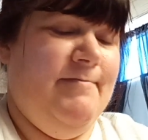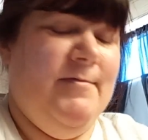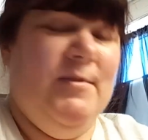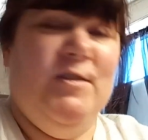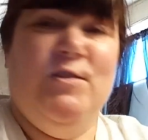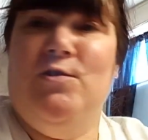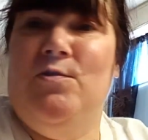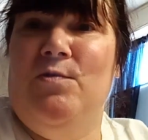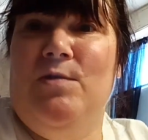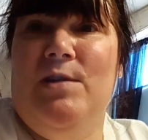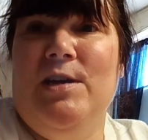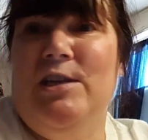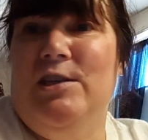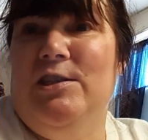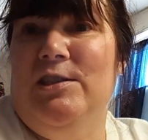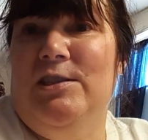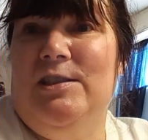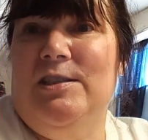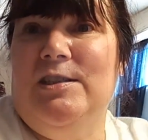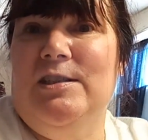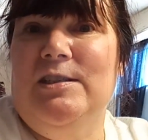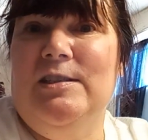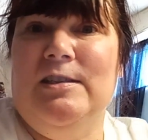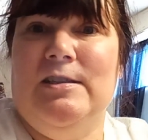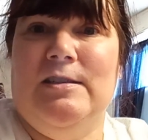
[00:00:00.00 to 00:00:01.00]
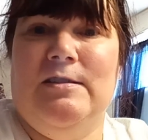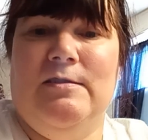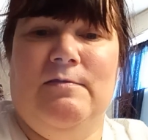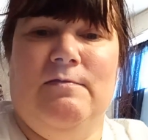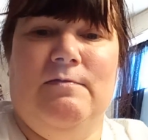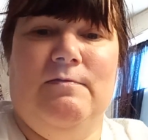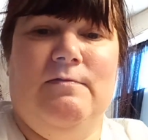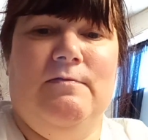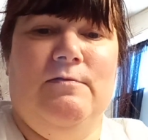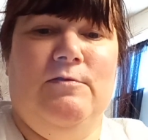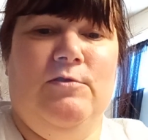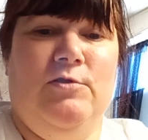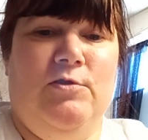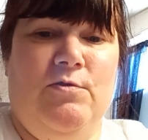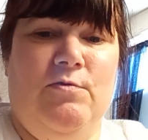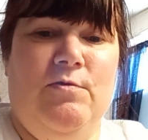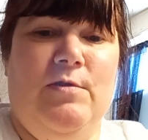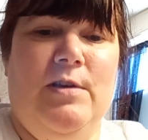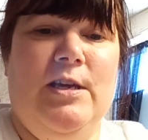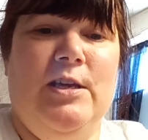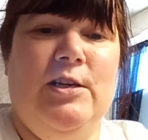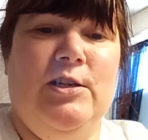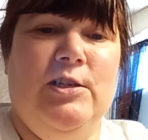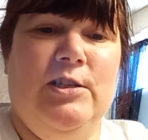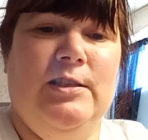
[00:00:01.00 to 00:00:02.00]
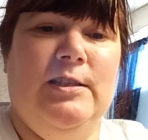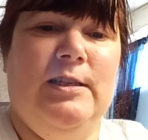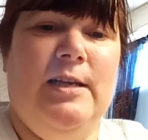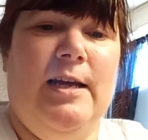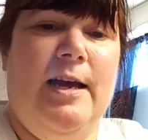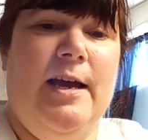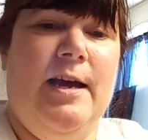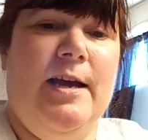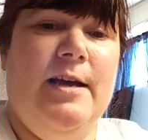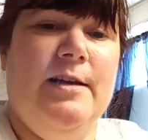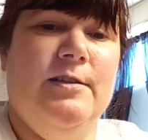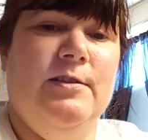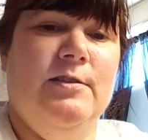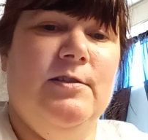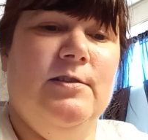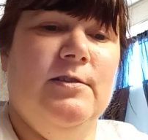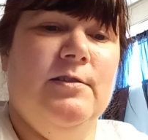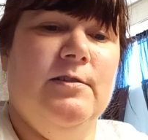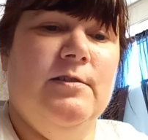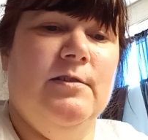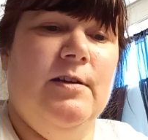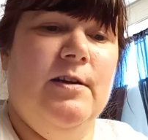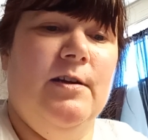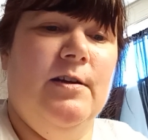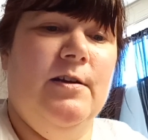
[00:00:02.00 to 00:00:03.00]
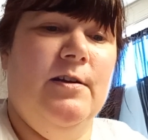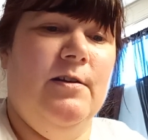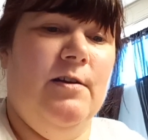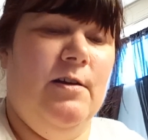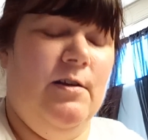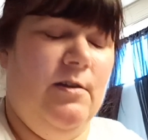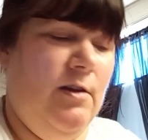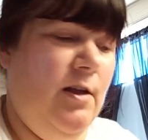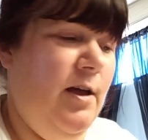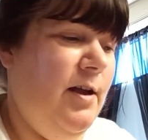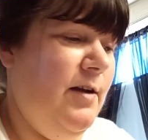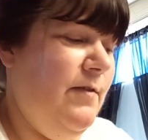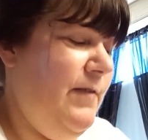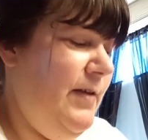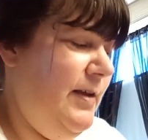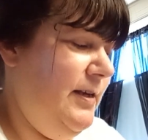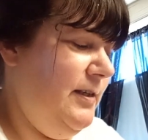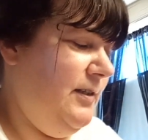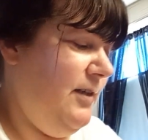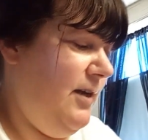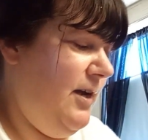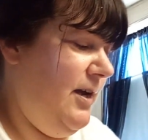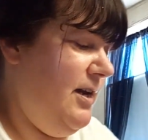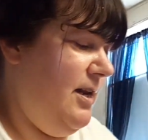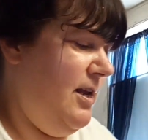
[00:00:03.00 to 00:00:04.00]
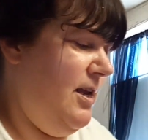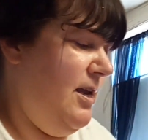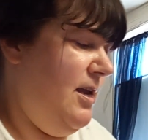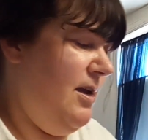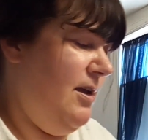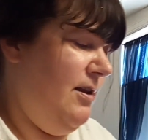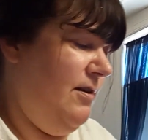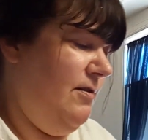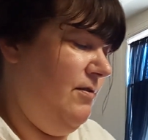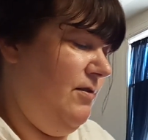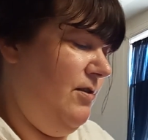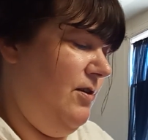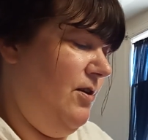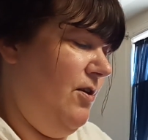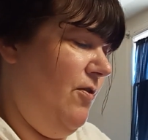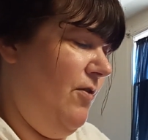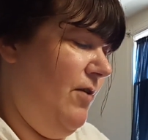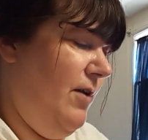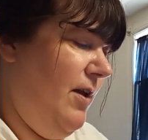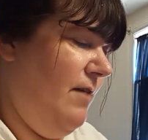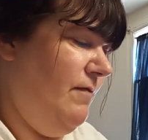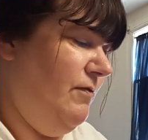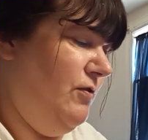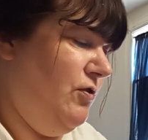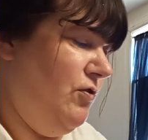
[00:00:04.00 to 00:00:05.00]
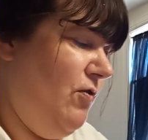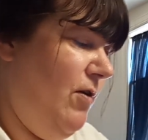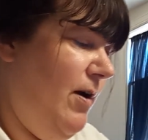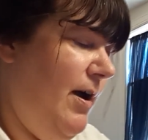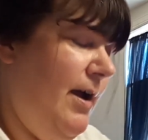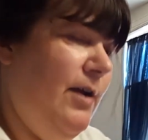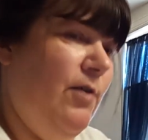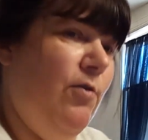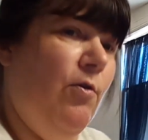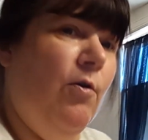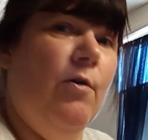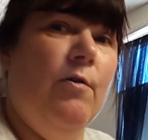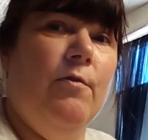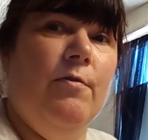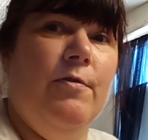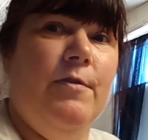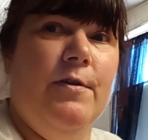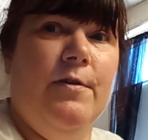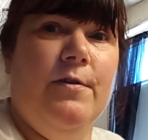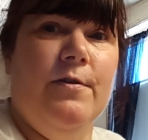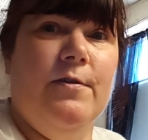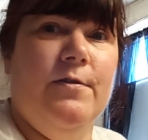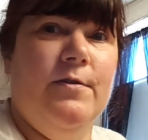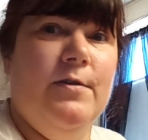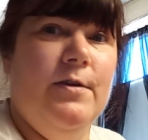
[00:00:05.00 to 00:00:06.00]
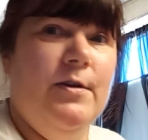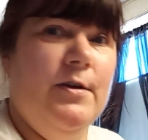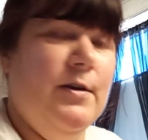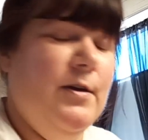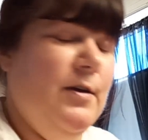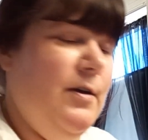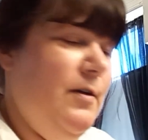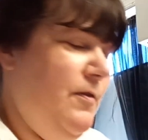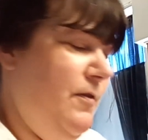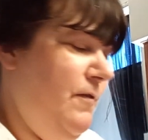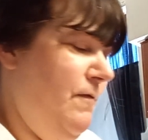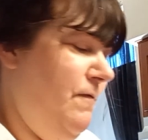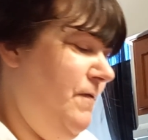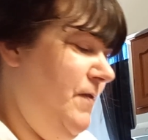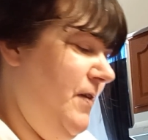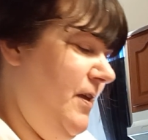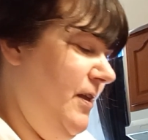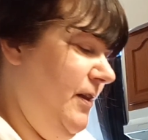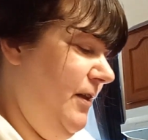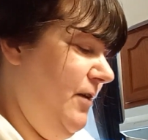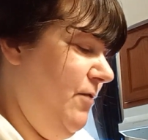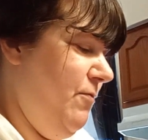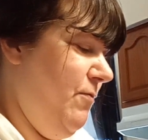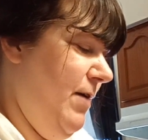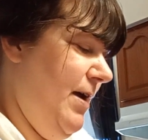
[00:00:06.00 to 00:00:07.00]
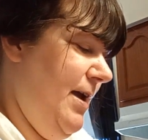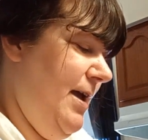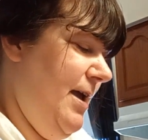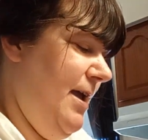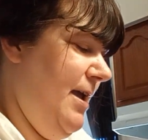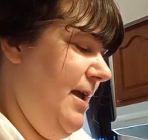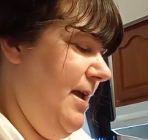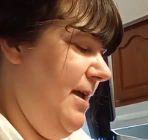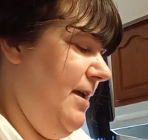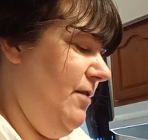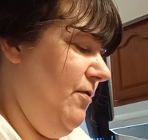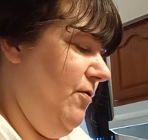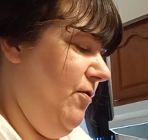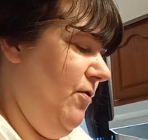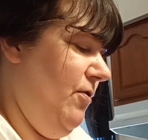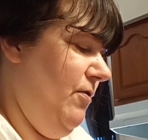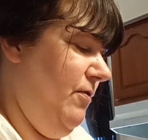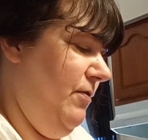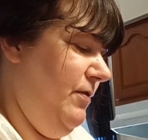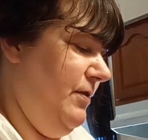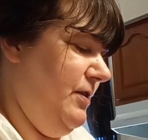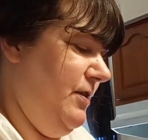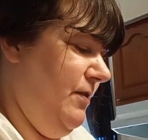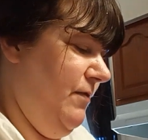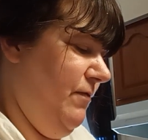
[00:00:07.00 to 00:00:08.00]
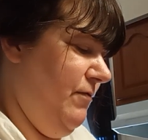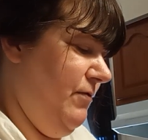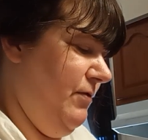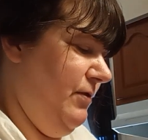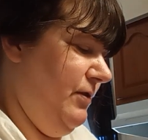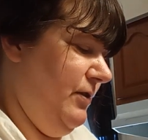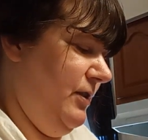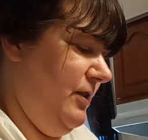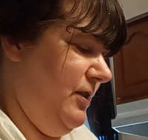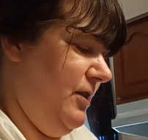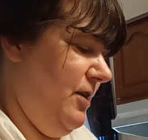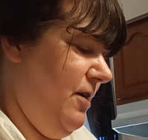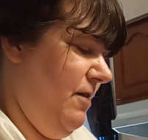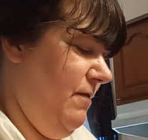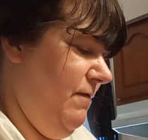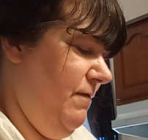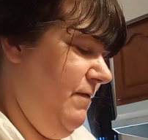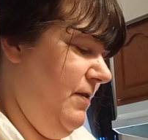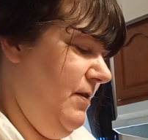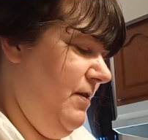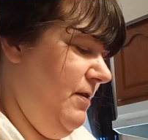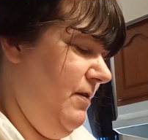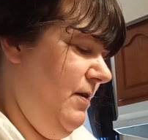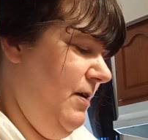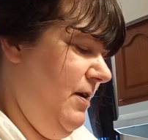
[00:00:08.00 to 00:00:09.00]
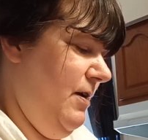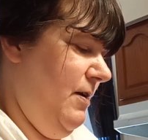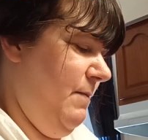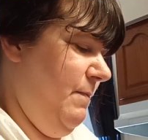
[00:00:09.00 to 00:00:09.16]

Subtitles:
Zuki just isn't. Zuki just has a lot of anxiety, and and I've tried all the Feely way and all the different stuff, and